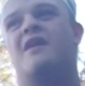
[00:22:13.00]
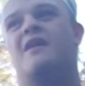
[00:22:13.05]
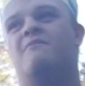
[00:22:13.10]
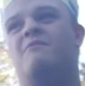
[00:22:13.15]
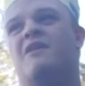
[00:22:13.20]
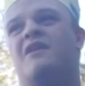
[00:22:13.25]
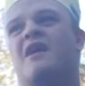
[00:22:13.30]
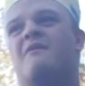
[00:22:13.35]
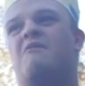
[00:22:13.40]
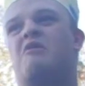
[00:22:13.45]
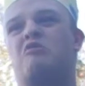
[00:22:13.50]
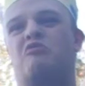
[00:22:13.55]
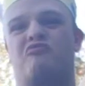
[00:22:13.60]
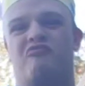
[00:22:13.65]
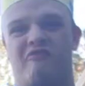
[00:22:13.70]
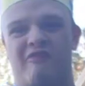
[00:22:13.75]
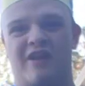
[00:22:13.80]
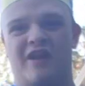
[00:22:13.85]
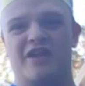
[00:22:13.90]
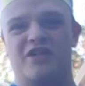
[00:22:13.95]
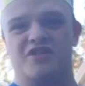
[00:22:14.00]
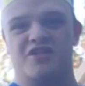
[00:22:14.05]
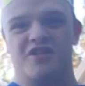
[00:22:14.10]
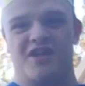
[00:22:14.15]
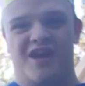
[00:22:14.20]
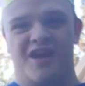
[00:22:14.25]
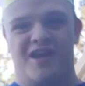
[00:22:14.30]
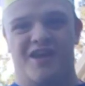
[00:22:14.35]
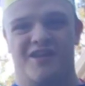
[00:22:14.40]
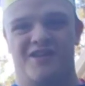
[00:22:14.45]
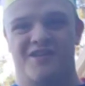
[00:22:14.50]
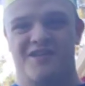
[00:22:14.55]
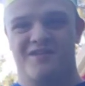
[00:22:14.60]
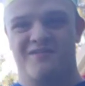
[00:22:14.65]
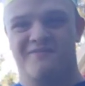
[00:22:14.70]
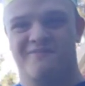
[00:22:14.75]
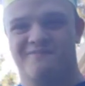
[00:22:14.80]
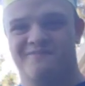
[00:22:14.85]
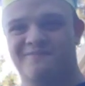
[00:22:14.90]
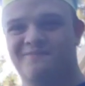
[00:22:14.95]
and becoming really giant.
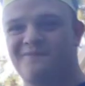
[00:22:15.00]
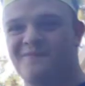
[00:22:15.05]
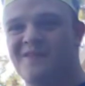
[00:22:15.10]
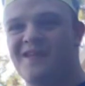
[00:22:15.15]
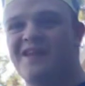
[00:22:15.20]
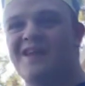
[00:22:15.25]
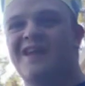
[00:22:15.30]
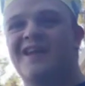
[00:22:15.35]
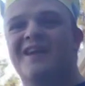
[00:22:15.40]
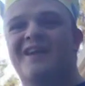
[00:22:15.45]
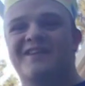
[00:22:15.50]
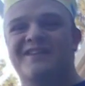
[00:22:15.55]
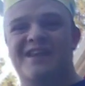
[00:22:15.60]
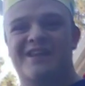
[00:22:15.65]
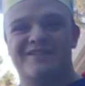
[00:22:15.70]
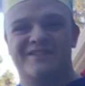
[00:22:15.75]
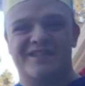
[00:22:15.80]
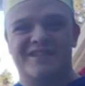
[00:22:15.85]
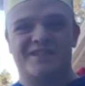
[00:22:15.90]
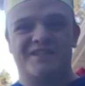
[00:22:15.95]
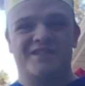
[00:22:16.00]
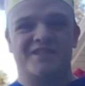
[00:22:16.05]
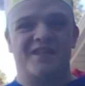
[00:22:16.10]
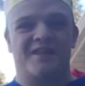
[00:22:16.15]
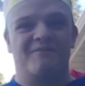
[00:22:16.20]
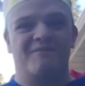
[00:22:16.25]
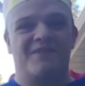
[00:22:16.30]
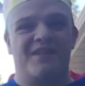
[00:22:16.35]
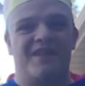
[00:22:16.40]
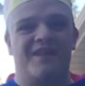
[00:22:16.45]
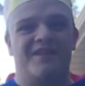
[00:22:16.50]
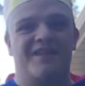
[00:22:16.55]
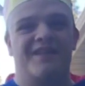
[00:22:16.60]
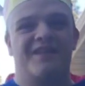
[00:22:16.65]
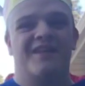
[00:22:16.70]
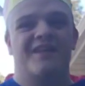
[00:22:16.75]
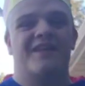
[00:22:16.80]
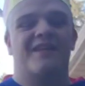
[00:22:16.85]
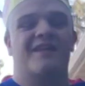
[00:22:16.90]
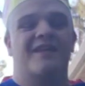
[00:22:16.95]
Now, this is something
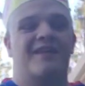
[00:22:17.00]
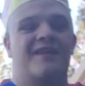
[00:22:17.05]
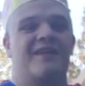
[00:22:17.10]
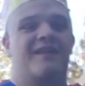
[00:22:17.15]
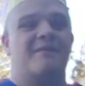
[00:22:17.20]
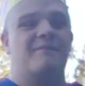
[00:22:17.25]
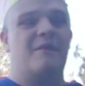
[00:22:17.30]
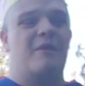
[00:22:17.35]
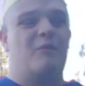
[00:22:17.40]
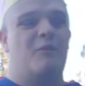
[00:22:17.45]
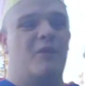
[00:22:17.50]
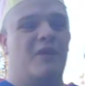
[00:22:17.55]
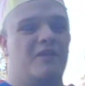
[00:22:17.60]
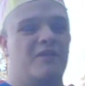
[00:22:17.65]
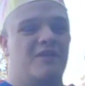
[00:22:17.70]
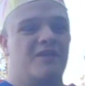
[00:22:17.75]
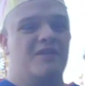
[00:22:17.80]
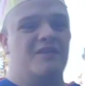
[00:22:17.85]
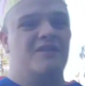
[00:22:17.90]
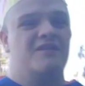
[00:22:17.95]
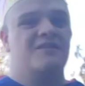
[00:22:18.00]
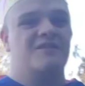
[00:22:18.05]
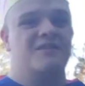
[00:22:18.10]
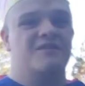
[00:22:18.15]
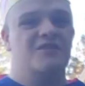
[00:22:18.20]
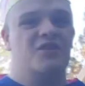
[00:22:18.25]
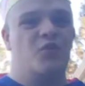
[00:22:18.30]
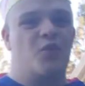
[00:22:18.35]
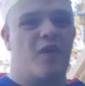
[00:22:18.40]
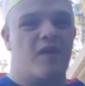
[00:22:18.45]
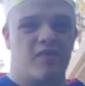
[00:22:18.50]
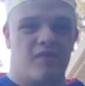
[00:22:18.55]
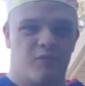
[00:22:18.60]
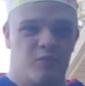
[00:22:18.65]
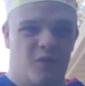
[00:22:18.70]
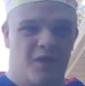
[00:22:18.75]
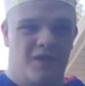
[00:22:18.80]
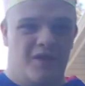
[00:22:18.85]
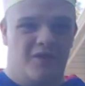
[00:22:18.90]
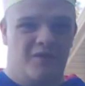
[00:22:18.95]
I've been wanting to do as
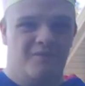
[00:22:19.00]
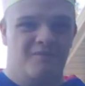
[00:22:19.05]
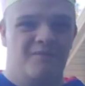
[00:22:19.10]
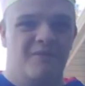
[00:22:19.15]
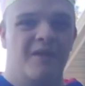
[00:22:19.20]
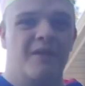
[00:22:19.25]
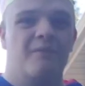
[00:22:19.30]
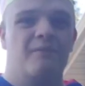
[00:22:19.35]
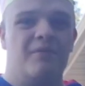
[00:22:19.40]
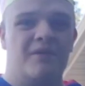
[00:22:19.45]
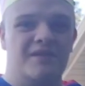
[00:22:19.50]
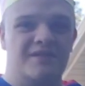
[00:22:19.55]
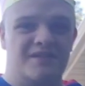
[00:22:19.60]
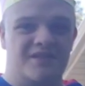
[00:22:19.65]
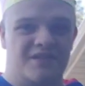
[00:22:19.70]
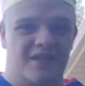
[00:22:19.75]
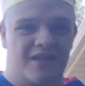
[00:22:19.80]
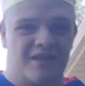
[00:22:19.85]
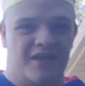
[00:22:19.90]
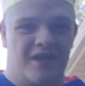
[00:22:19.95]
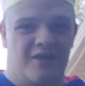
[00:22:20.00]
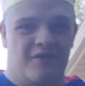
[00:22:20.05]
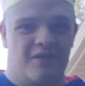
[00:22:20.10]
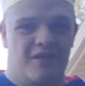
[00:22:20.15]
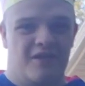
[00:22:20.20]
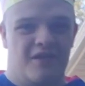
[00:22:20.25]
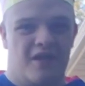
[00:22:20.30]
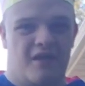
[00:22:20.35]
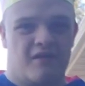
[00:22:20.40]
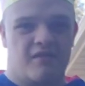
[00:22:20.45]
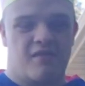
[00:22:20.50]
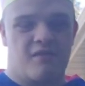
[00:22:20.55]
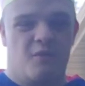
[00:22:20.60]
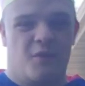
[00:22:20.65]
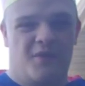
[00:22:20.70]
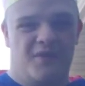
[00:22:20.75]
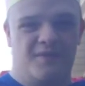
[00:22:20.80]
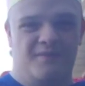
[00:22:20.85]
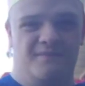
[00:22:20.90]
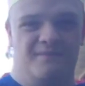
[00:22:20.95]
well. Please check out the next
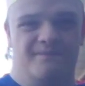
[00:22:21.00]
one.